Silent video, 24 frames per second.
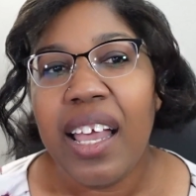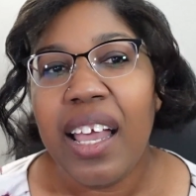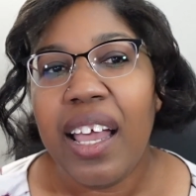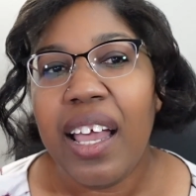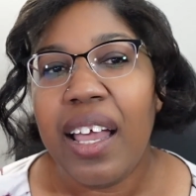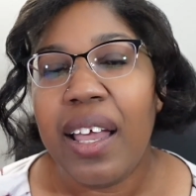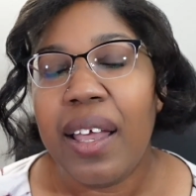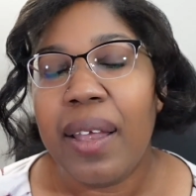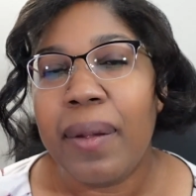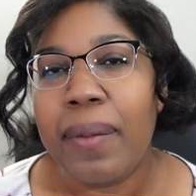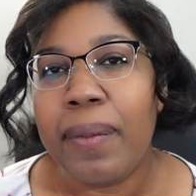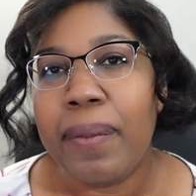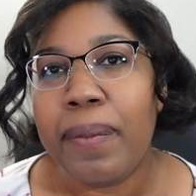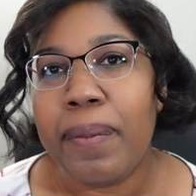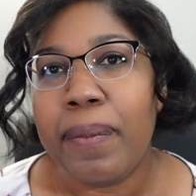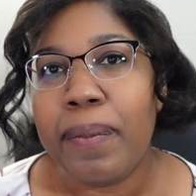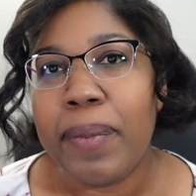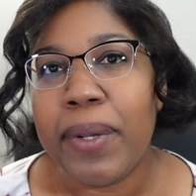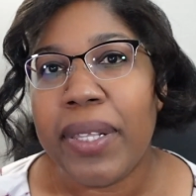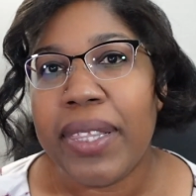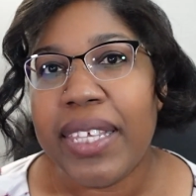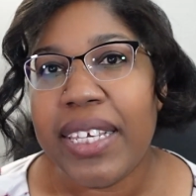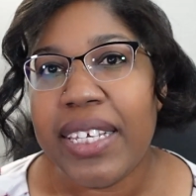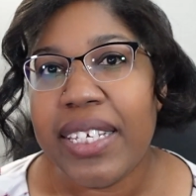
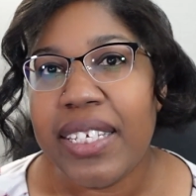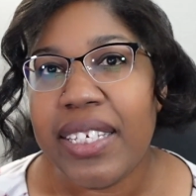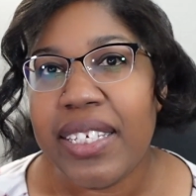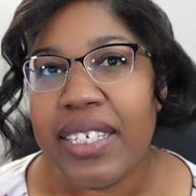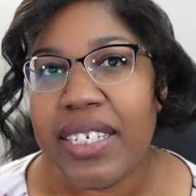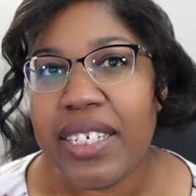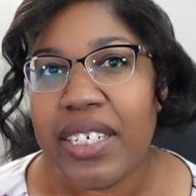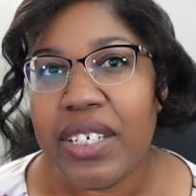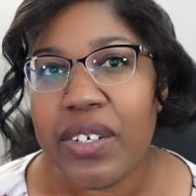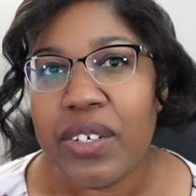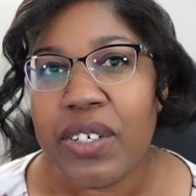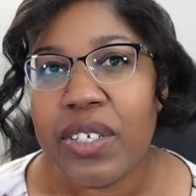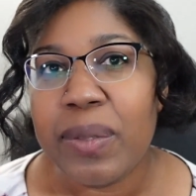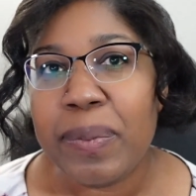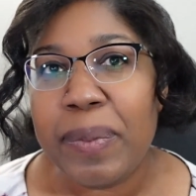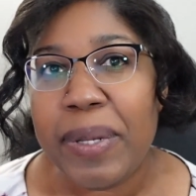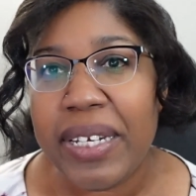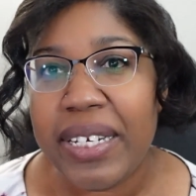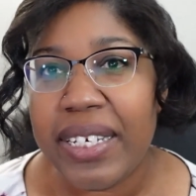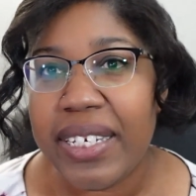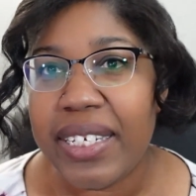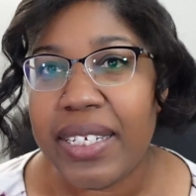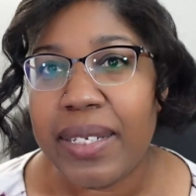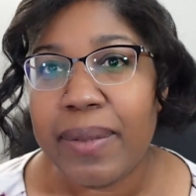but they still
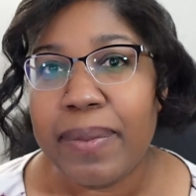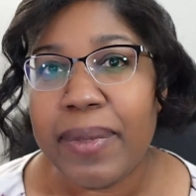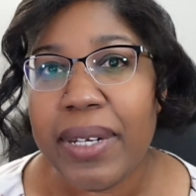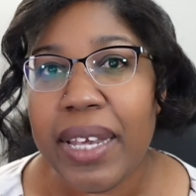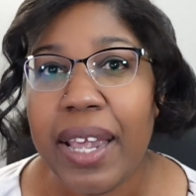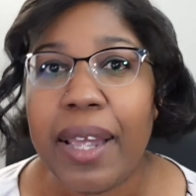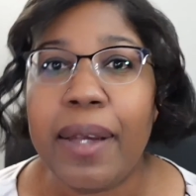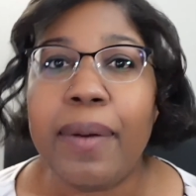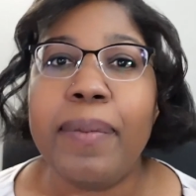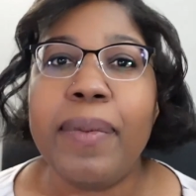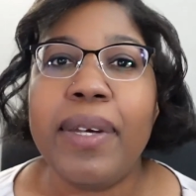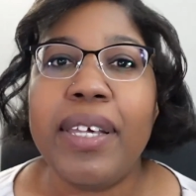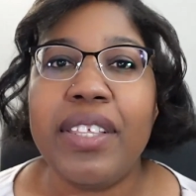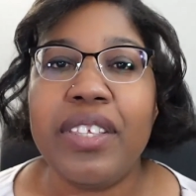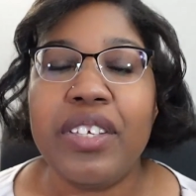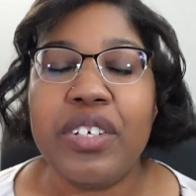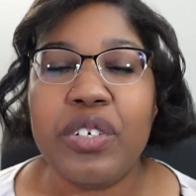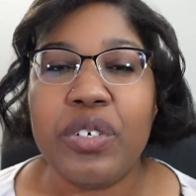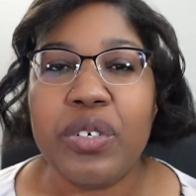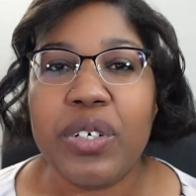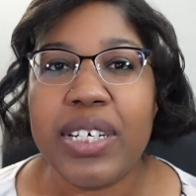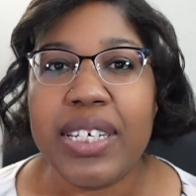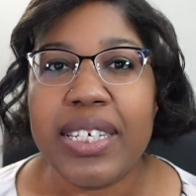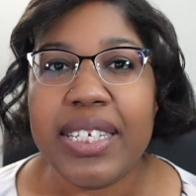spent some time in the
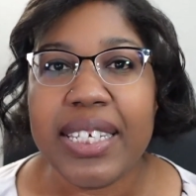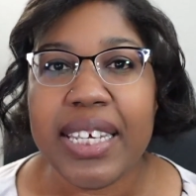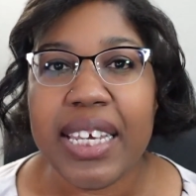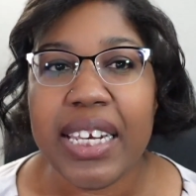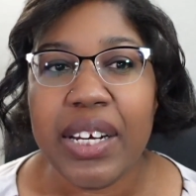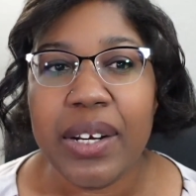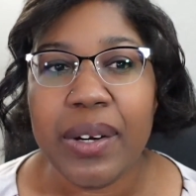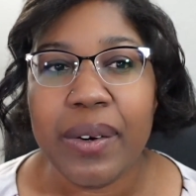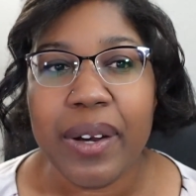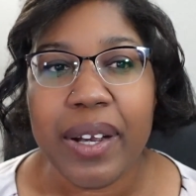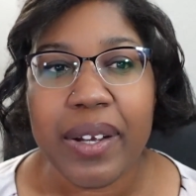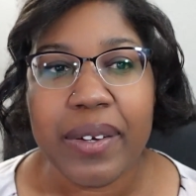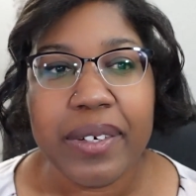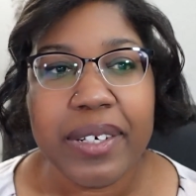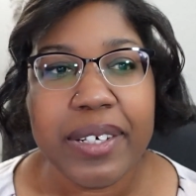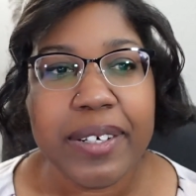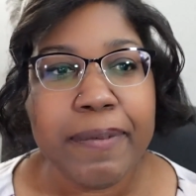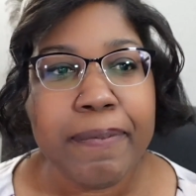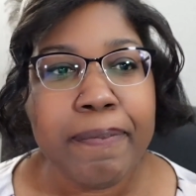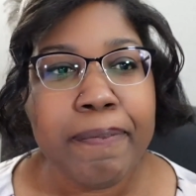trees getting around.